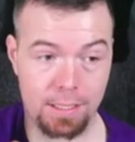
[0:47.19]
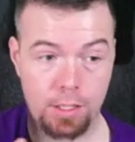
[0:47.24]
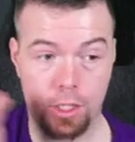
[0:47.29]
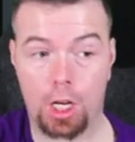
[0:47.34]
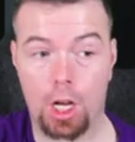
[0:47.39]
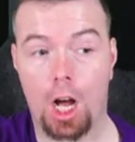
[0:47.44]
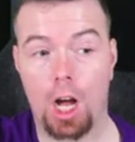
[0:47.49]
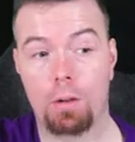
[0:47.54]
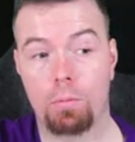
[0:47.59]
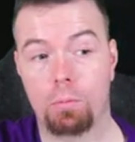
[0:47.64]
The
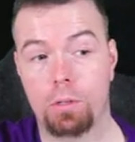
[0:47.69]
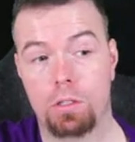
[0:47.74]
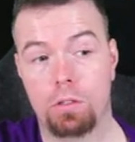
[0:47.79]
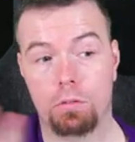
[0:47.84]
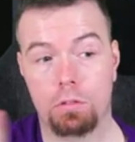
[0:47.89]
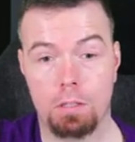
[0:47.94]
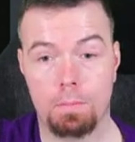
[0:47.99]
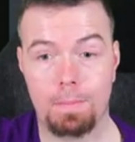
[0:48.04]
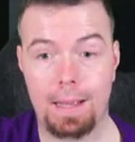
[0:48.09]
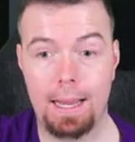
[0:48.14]
card we
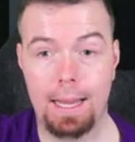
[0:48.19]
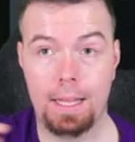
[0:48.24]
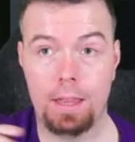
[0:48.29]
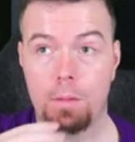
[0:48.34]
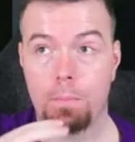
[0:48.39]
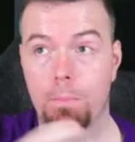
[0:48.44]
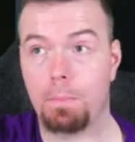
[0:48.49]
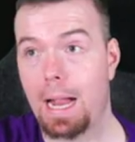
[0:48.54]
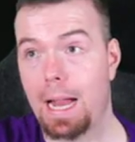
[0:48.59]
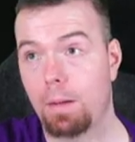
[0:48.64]
talked about in
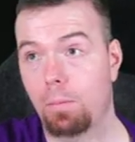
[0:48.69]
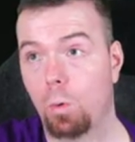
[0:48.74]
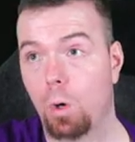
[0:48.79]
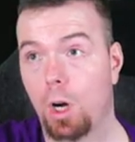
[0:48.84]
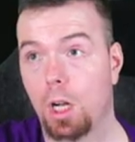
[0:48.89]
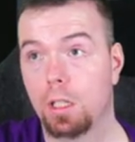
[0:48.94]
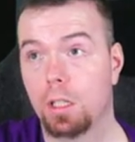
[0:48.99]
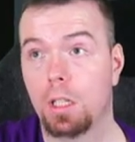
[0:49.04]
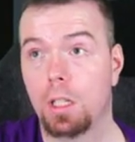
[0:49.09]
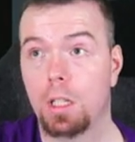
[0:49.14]
the main
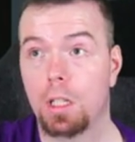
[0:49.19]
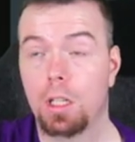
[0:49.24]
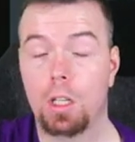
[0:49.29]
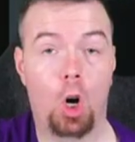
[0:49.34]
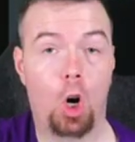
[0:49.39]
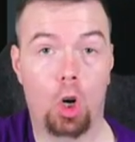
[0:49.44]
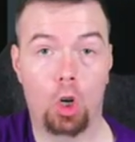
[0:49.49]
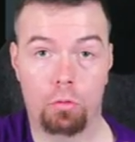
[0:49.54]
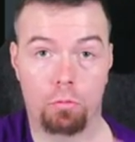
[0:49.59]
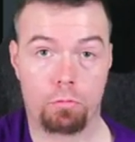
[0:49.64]
one,
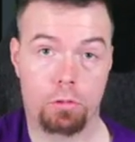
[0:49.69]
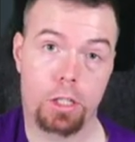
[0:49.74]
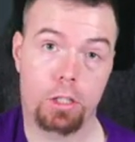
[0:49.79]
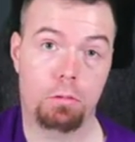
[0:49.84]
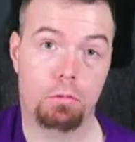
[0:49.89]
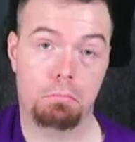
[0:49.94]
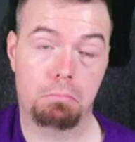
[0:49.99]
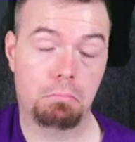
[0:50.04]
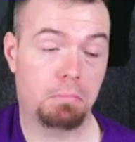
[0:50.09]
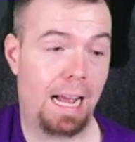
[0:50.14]

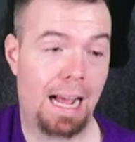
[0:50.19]
unreal.